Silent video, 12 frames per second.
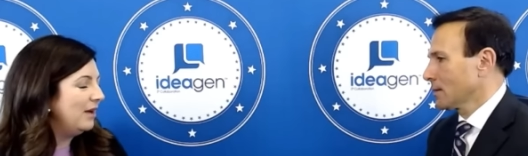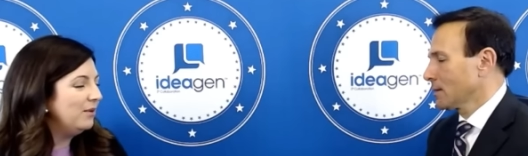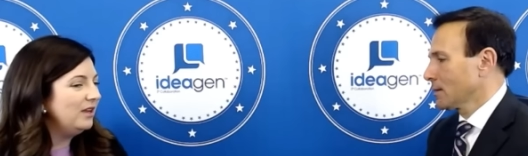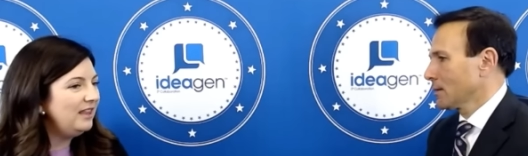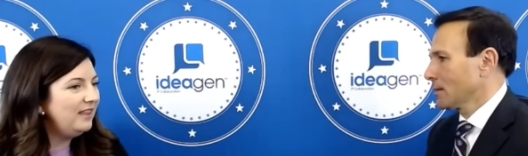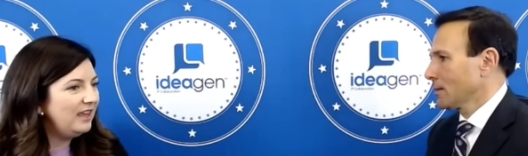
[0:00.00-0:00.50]
Speaker 1: I
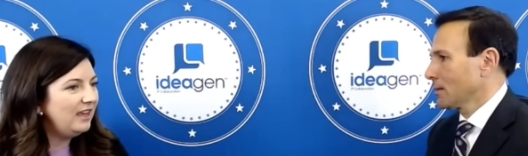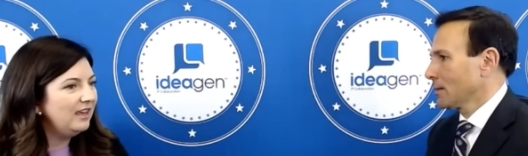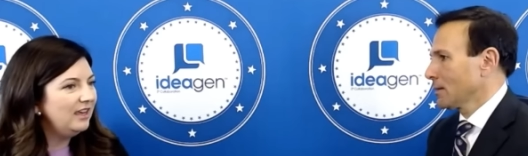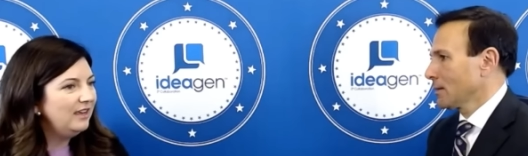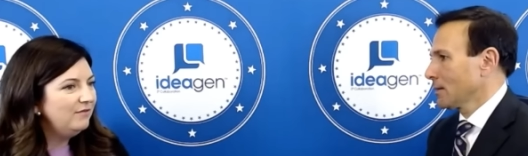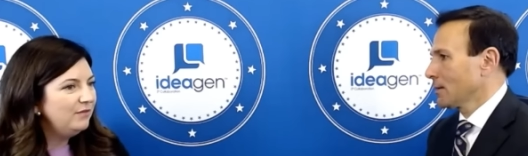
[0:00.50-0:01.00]
really think
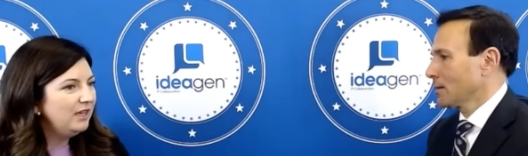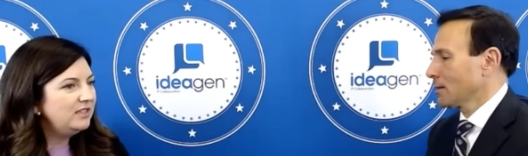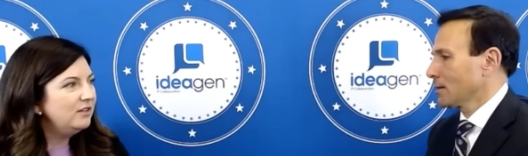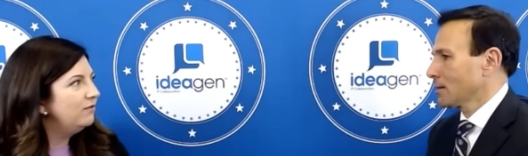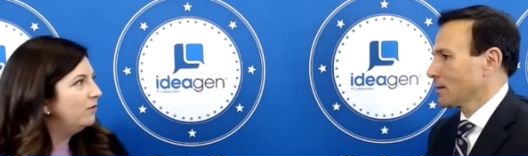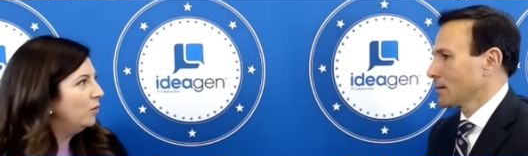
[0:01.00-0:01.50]
it's
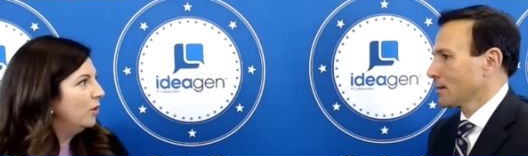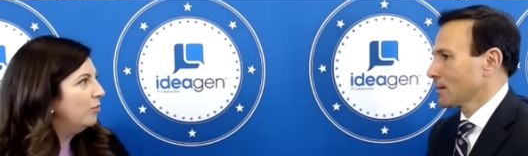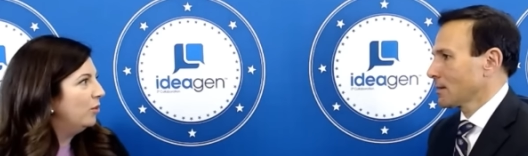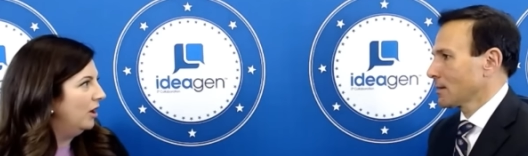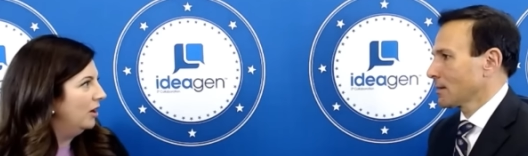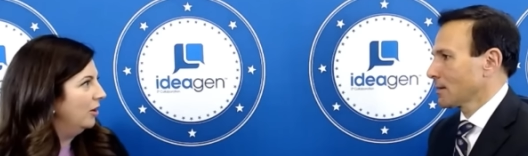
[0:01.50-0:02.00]
a four
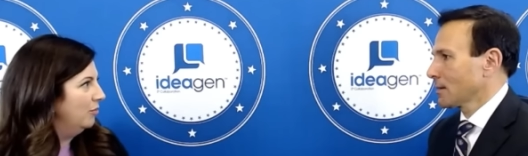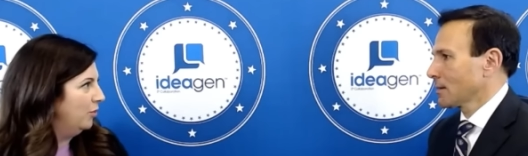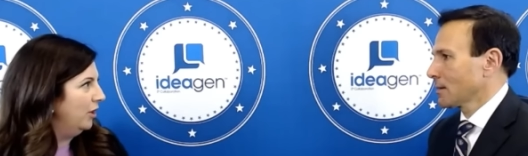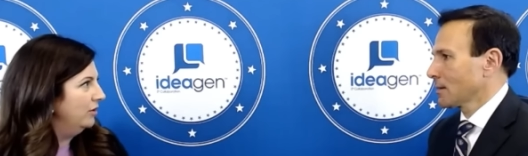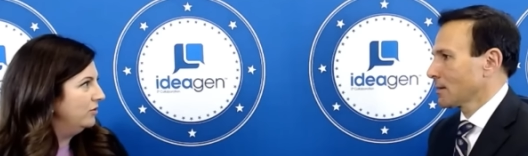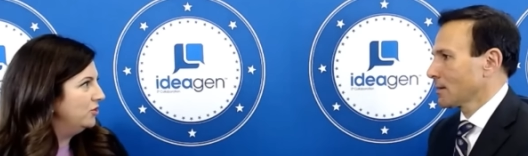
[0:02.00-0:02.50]
prong
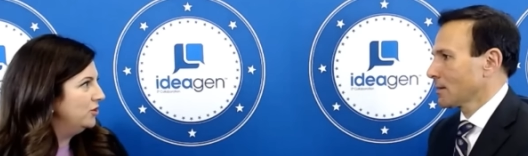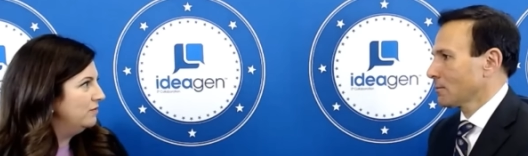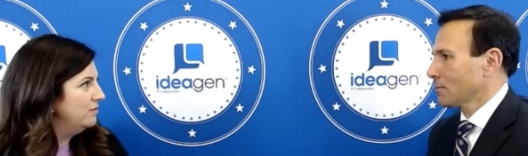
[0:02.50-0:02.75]
approach.